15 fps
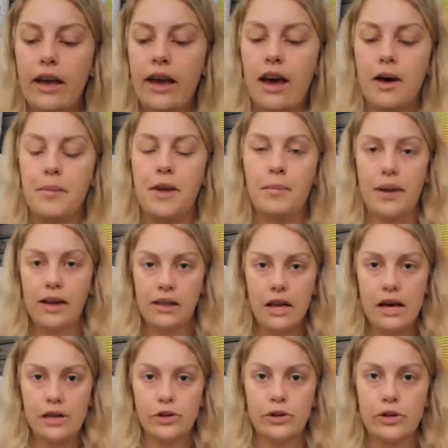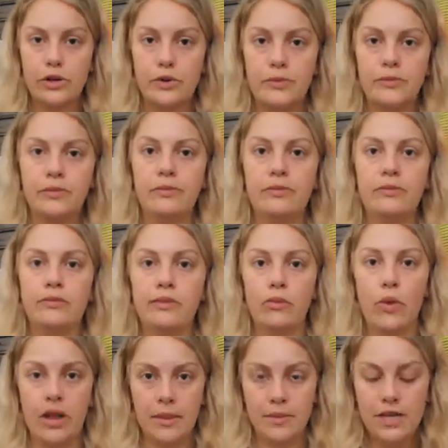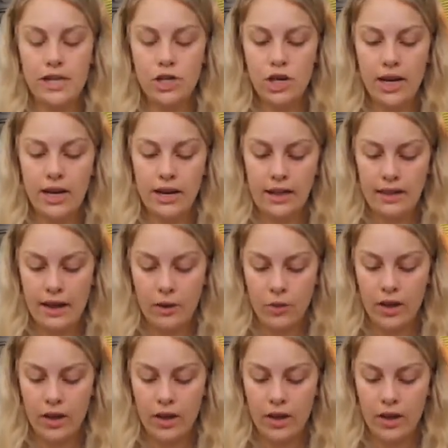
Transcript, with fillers: um, in my classroom while I'm teaching and then